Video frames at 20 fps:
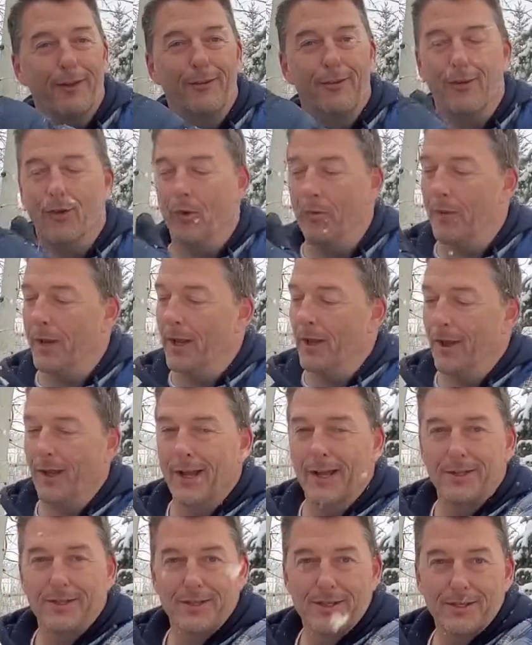no metal
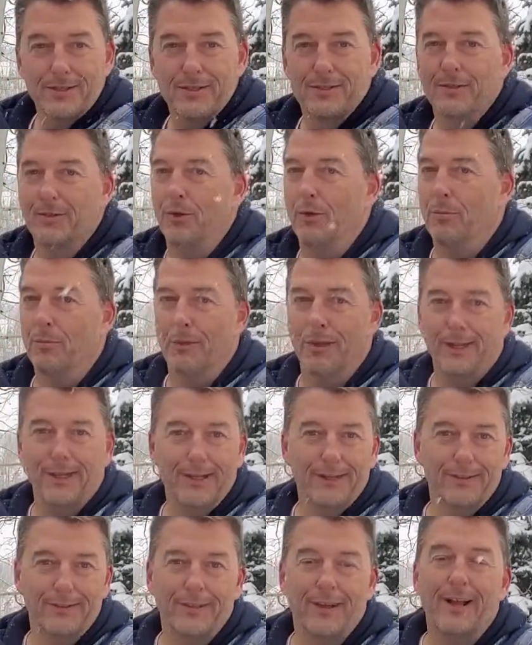edges, no
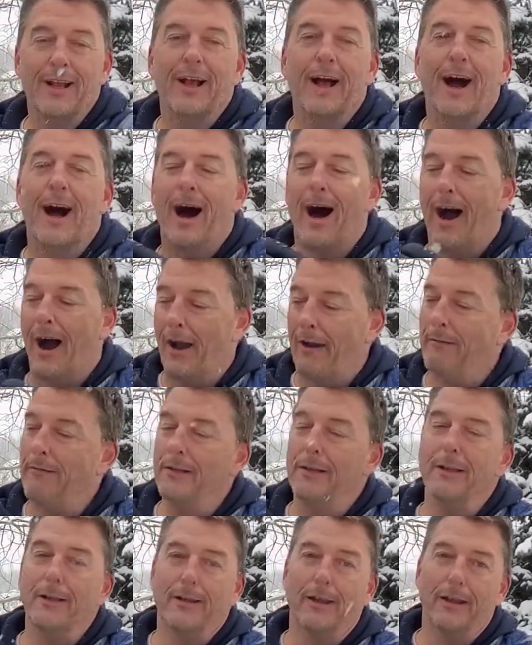blades. I
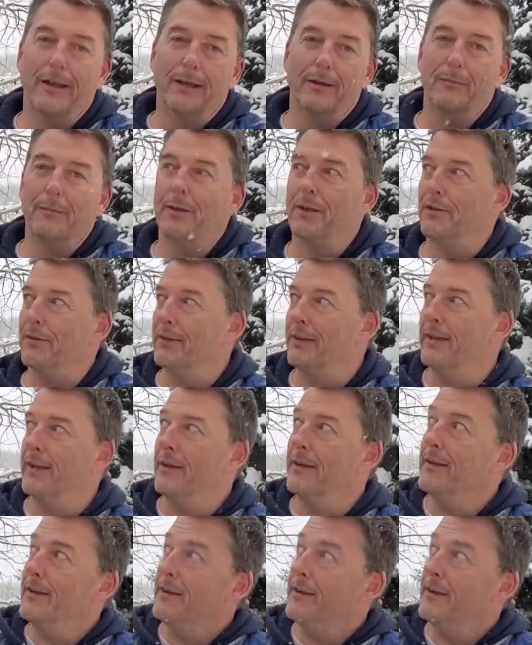really like it because then